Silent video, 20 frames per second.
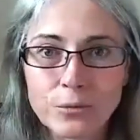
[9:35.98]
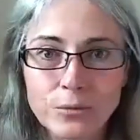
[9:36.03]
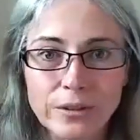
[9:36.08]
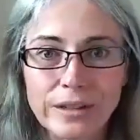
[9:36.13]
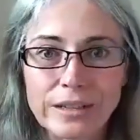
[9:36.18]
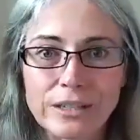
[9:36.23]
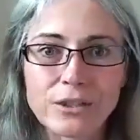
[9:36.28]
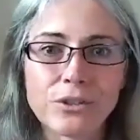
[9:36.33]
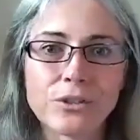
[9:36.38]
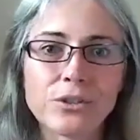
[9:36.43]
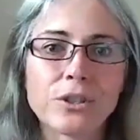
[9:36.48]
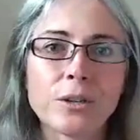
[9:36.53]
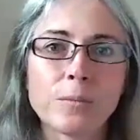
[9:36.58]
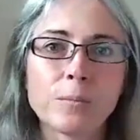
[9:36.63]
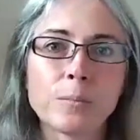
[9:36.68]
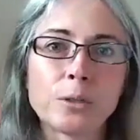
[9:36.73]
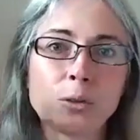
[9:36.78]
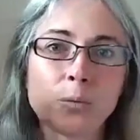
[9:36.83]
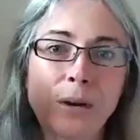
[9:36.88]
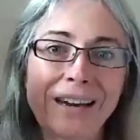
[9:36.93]
relationship
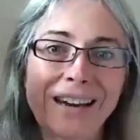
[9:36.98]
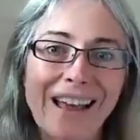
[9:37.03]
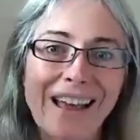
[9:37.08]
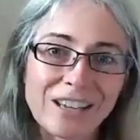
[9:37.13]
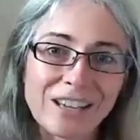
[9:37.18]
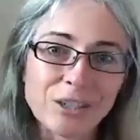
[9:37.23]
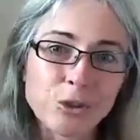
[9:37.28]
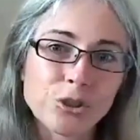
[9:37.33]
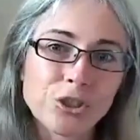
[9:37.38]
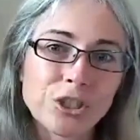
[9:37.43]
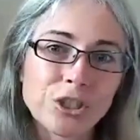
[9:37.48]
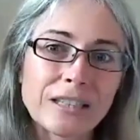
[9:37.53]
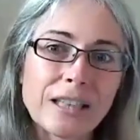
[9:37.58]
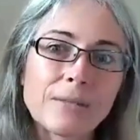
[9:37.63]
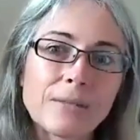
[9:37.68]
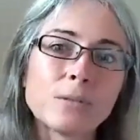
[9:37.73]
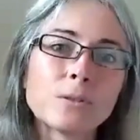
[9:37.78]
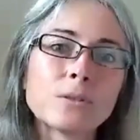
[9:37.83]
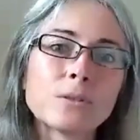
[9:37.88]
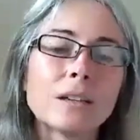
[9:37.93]
between estrogen
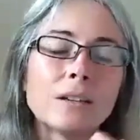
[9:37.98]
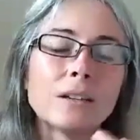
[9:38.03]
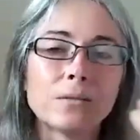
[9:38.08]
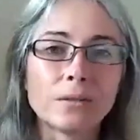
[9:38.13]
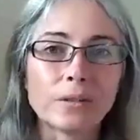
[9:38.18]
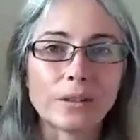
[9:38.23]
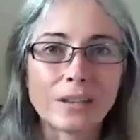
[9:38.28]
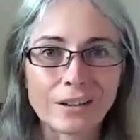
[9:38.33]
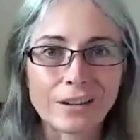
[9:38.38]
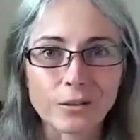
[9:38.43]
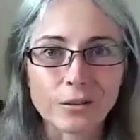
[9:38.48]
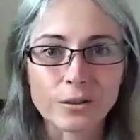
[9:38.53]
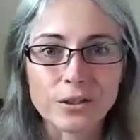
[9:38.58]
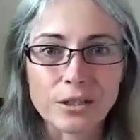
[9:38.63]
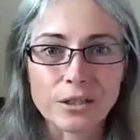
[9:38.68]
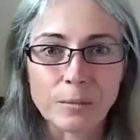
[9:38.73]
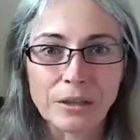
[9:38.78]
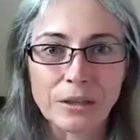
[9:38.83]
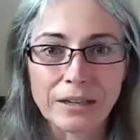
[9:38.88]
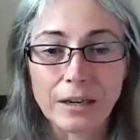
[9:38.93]
levels and follicular
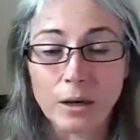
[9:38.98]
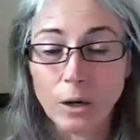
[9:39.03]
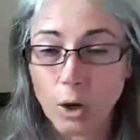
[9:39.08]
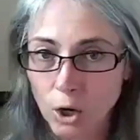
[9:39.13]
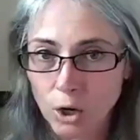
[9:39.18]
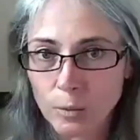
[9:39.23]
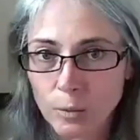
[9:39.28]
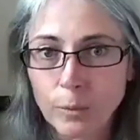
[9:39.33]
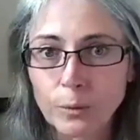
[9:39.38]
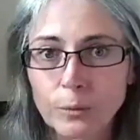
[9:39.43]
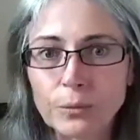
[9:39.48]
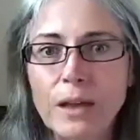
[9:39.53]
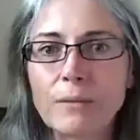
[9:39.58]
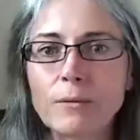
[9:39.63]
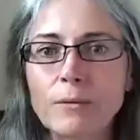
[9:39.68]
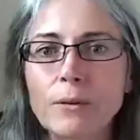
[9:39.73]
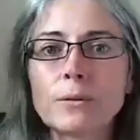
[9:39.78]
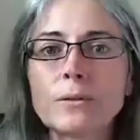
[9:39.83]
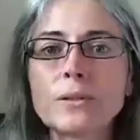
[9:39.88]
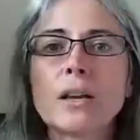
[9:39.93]
stimulating hormone
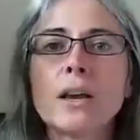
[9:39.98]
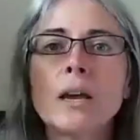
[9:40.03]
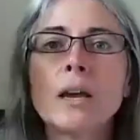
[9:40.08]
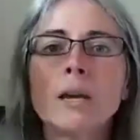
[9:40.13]
levels.